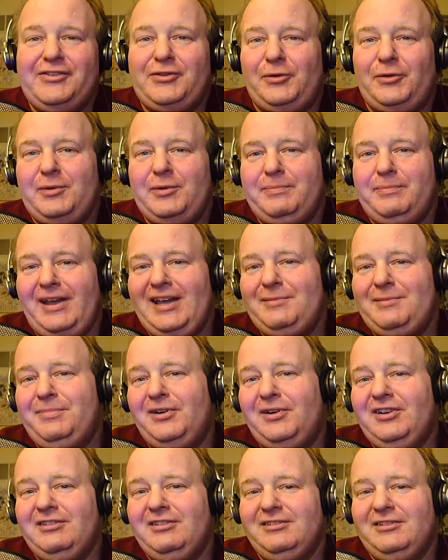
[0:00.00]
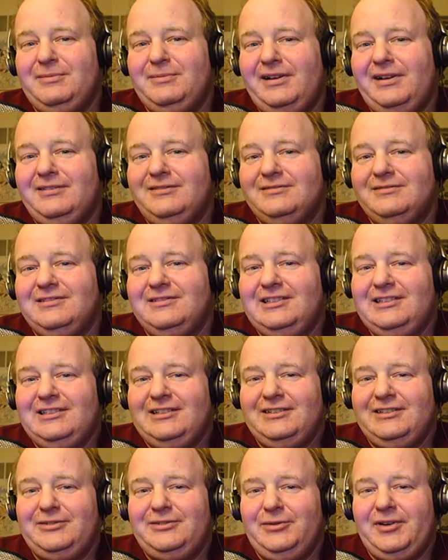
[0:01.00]
the one bad part about
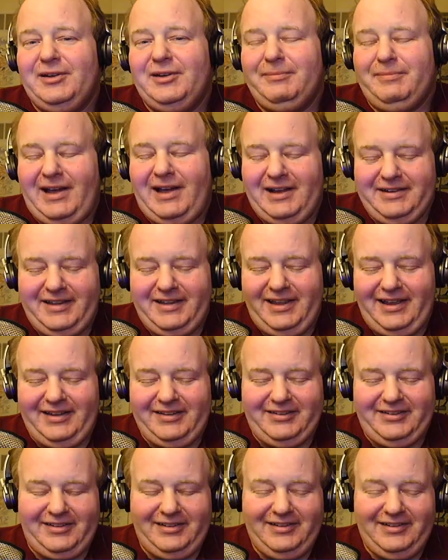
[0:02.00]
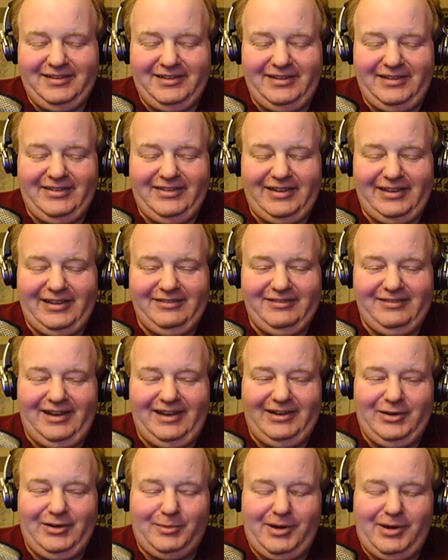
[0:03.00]
doing a podcast, is that
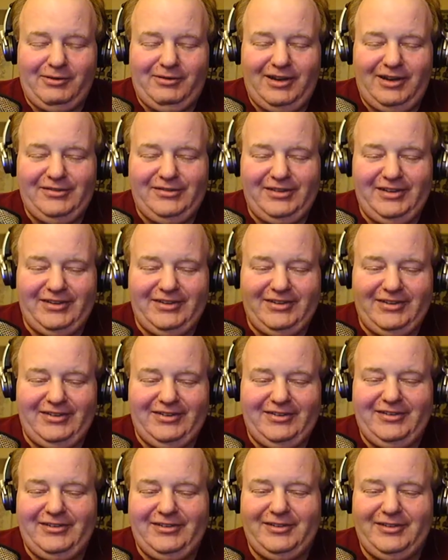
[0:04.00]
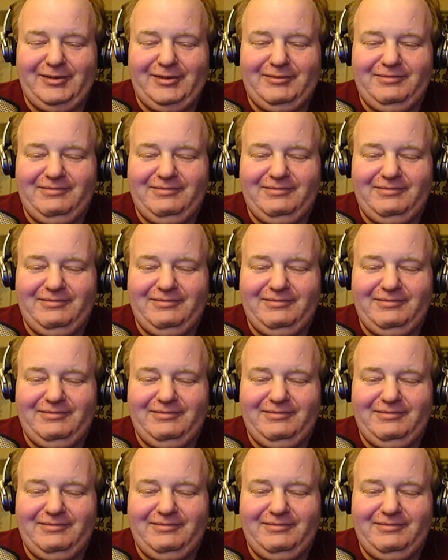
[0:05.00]
I know my wife listens to it.